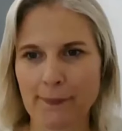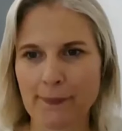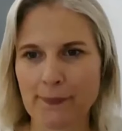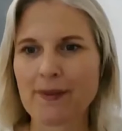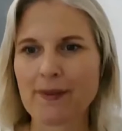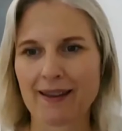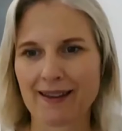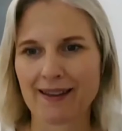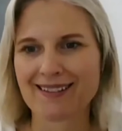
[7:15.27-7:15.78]

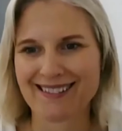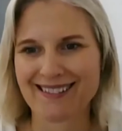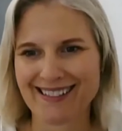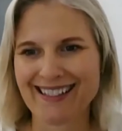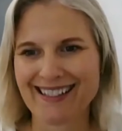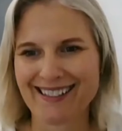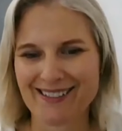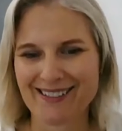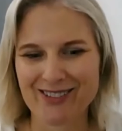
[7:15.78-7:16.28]
Yeah,
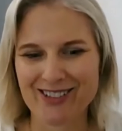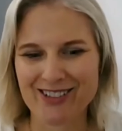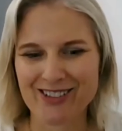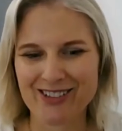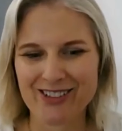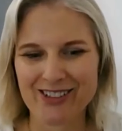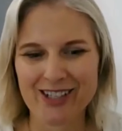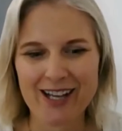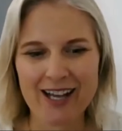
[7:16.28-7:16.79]
for
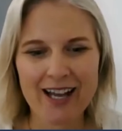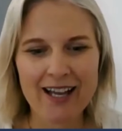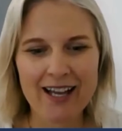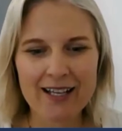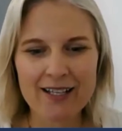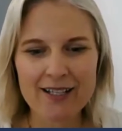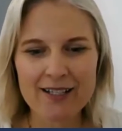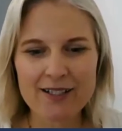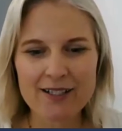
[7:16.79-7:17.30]
sure.
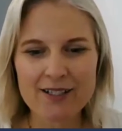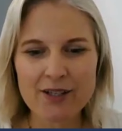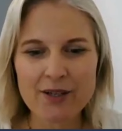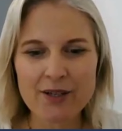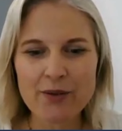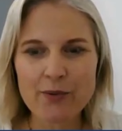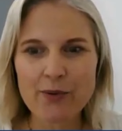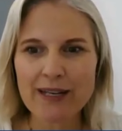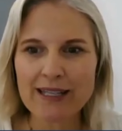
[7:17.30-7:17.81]

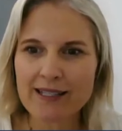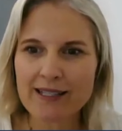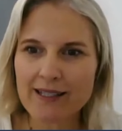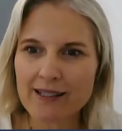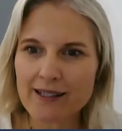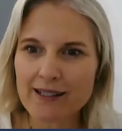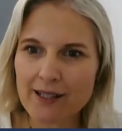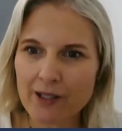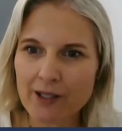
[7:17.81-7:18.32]
So
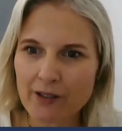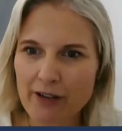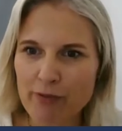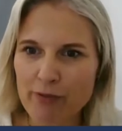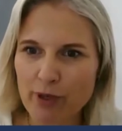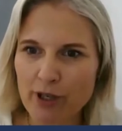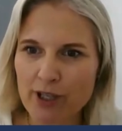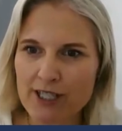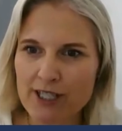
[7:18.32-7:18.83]
when the Grieve
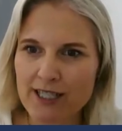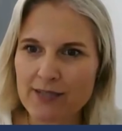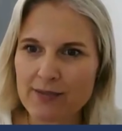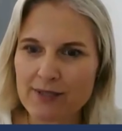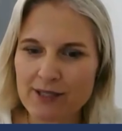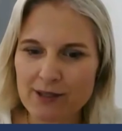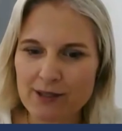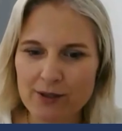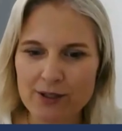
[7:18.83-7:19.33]
Project
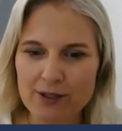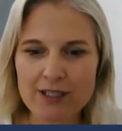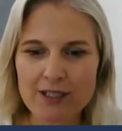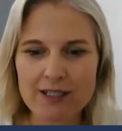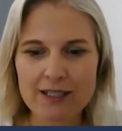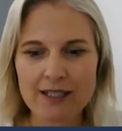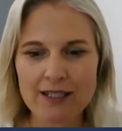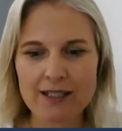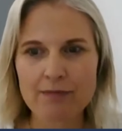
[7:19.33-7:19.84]
was
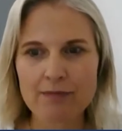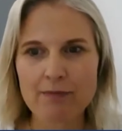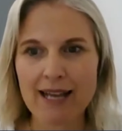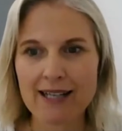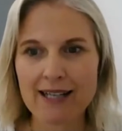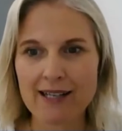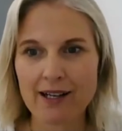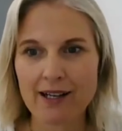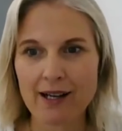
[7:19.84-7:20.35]
launched, it
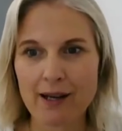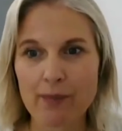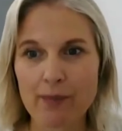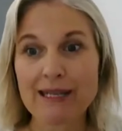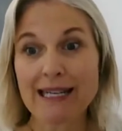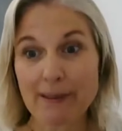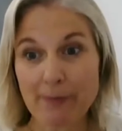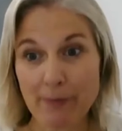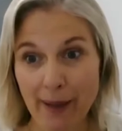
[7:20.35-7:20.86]
made a
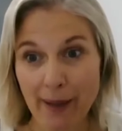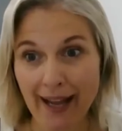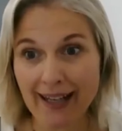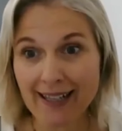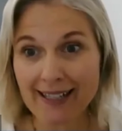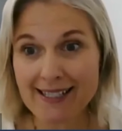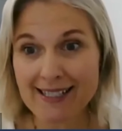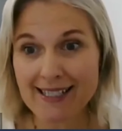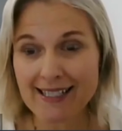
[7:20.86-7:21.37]
big
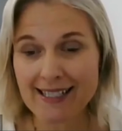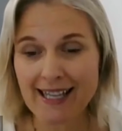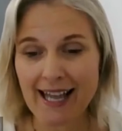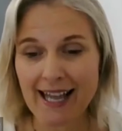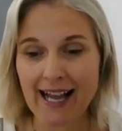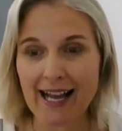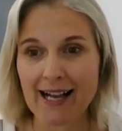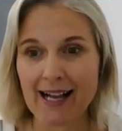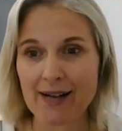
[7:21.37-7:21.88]
impact,
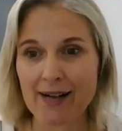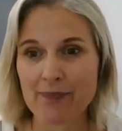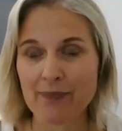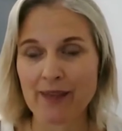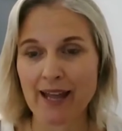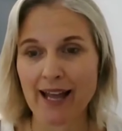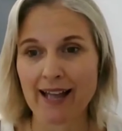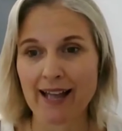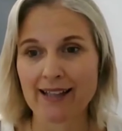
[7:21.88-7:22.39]
and
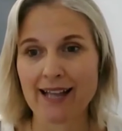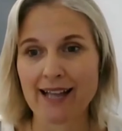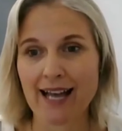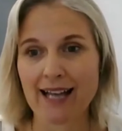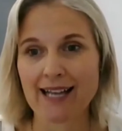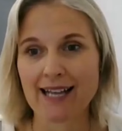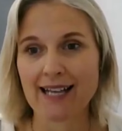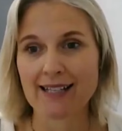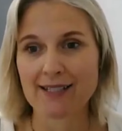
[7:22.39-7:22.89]

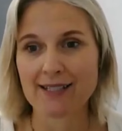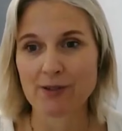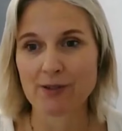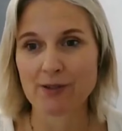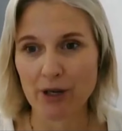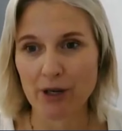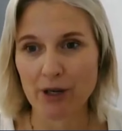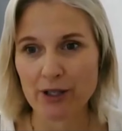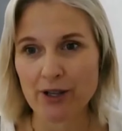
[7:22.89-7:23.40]
that has
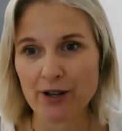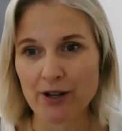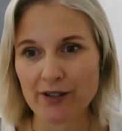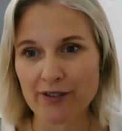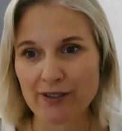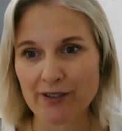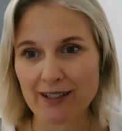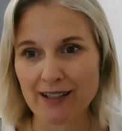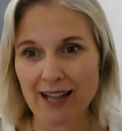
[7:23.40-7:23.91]
grown
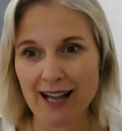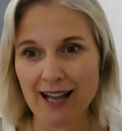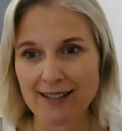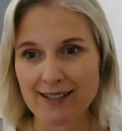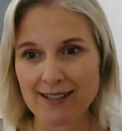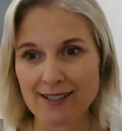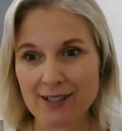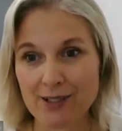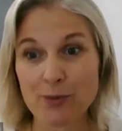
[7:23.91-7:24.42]
over the
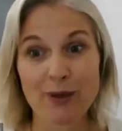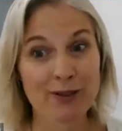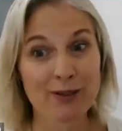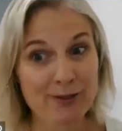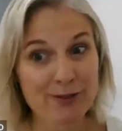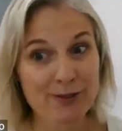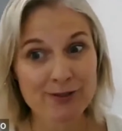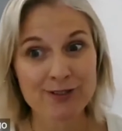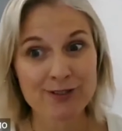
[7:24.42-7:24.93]
last
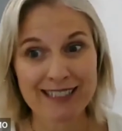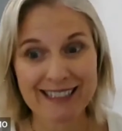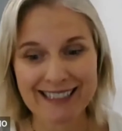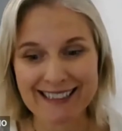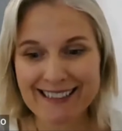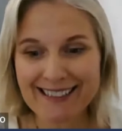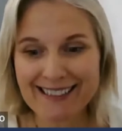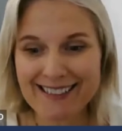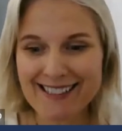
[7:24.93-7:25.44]
12
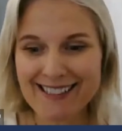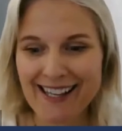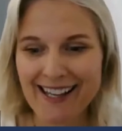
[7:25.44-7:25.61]
years.